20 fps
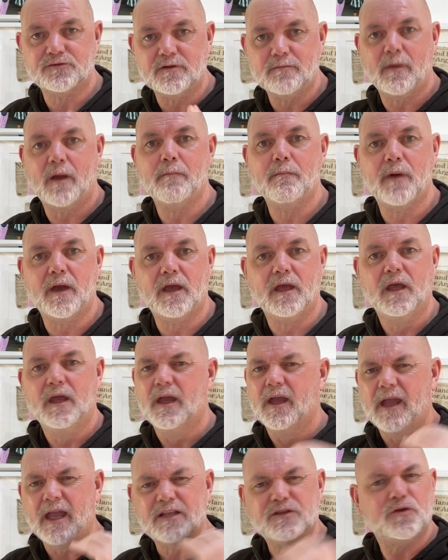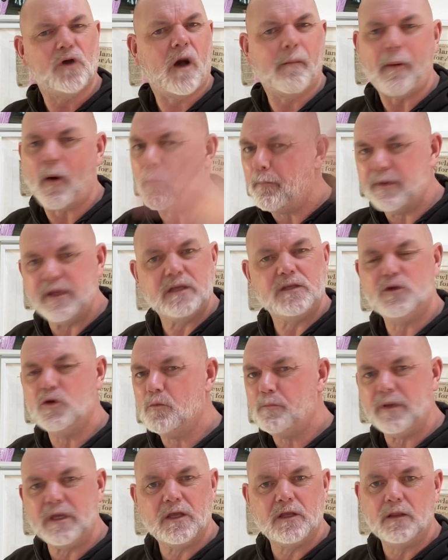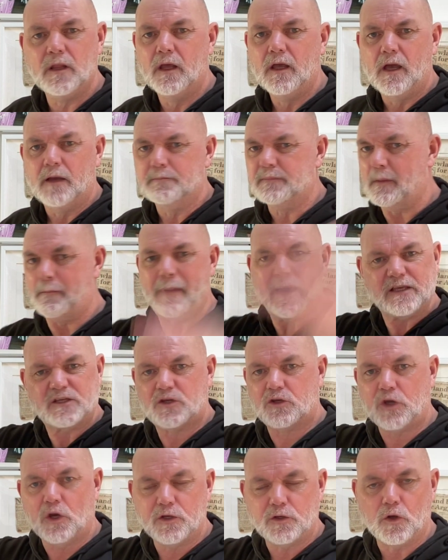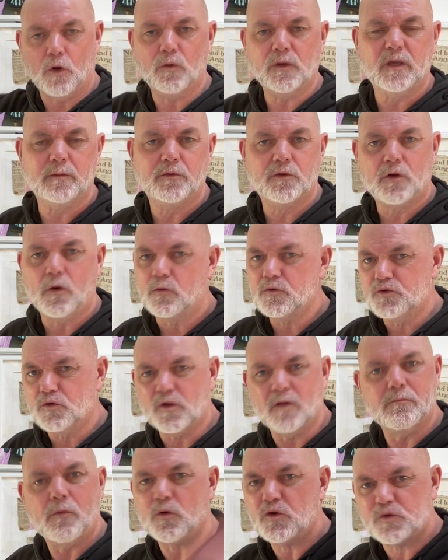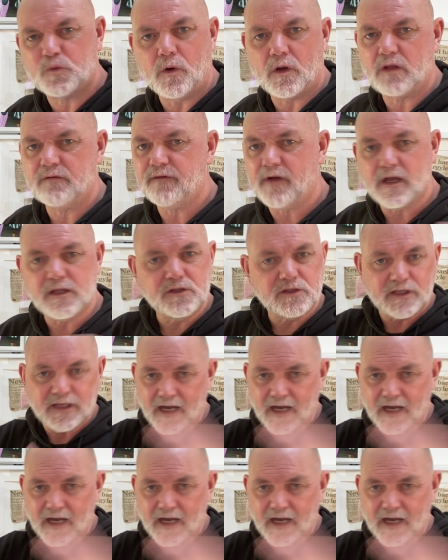Remember, it's not about being the best goalkeeping coach or the most qualified.